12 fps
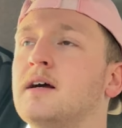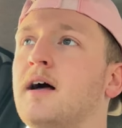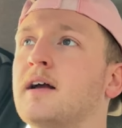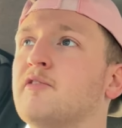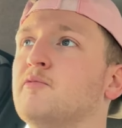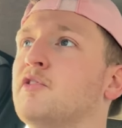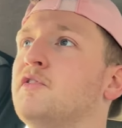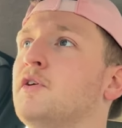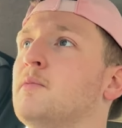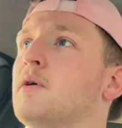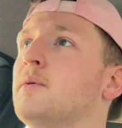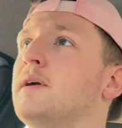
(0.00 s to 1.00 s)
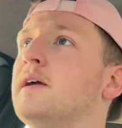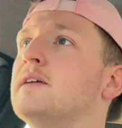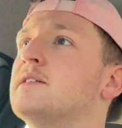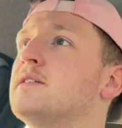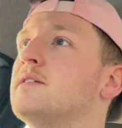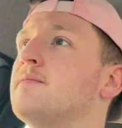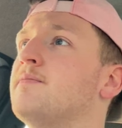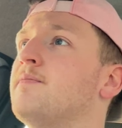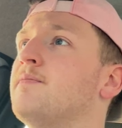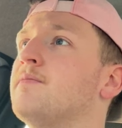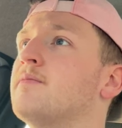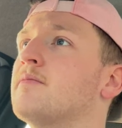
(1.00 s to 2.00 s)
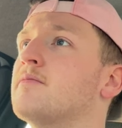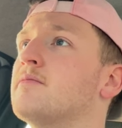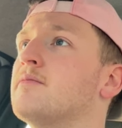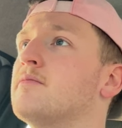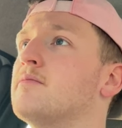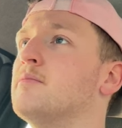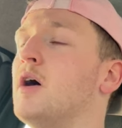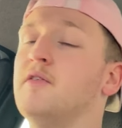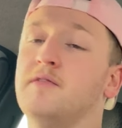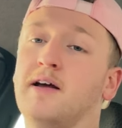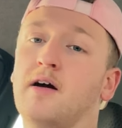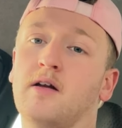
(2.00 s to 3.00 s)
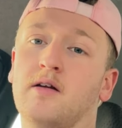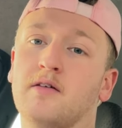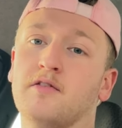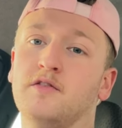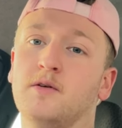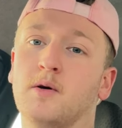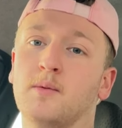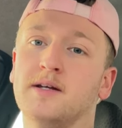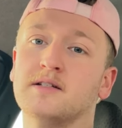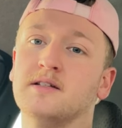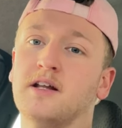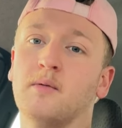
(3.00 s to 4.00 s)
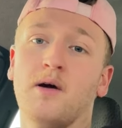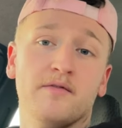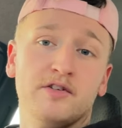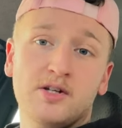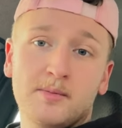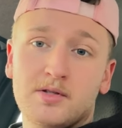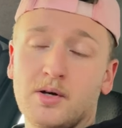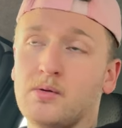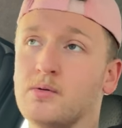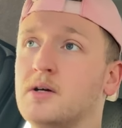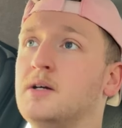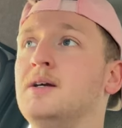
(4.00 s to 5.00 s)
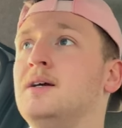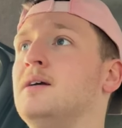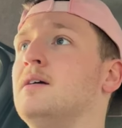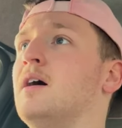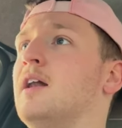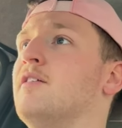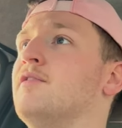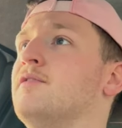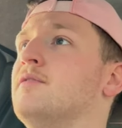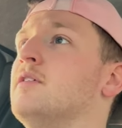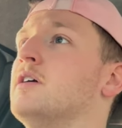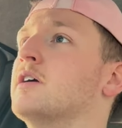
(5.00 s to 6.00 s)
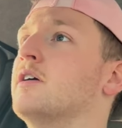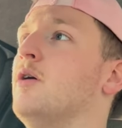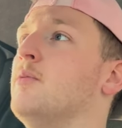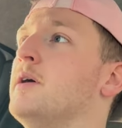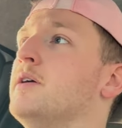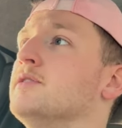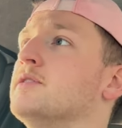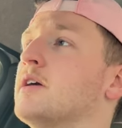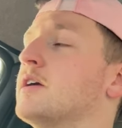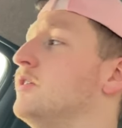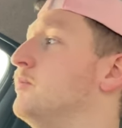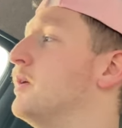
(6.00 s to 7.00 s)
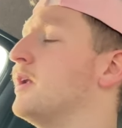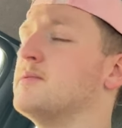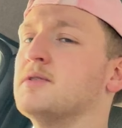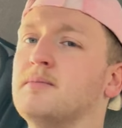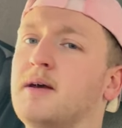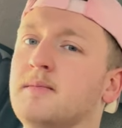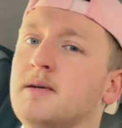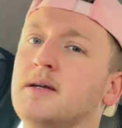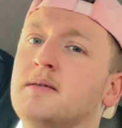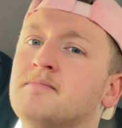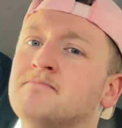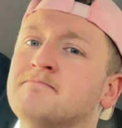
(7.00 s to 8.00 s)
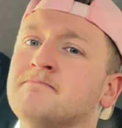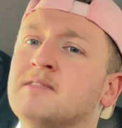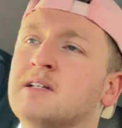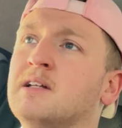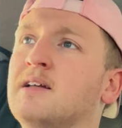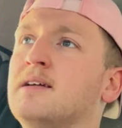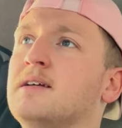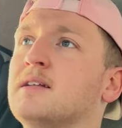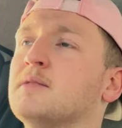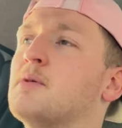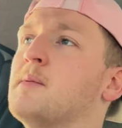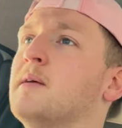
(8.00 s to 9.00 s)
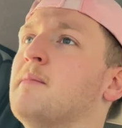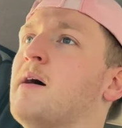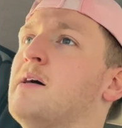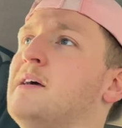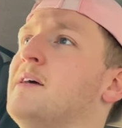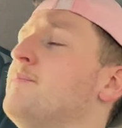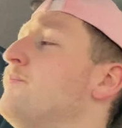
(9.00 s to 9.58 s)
I give them a few more weeks. But hopefully I'll only have a few more weeks and then I won't have a gym at all. I'll have a goalpost I could do pull-ups on maybe. That's probably about it.